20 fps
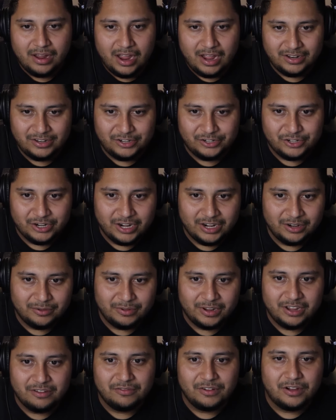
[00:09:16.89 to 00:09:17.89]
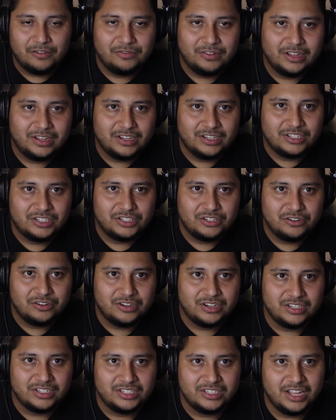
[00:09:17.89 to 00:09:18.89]
And they're trying to give off like a
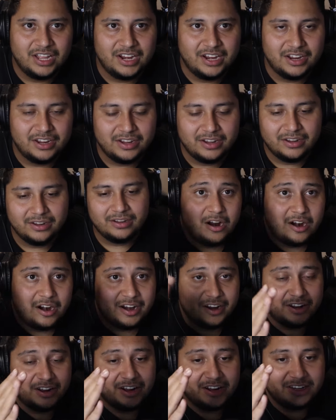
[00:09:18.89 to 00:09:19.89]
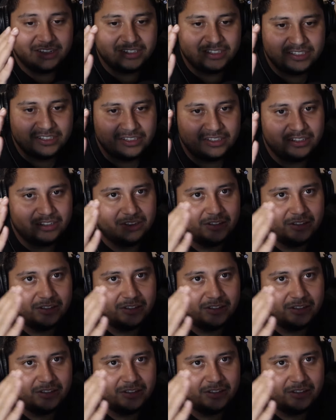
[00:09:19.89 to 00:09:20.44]
certain aesthetic. Alright guys.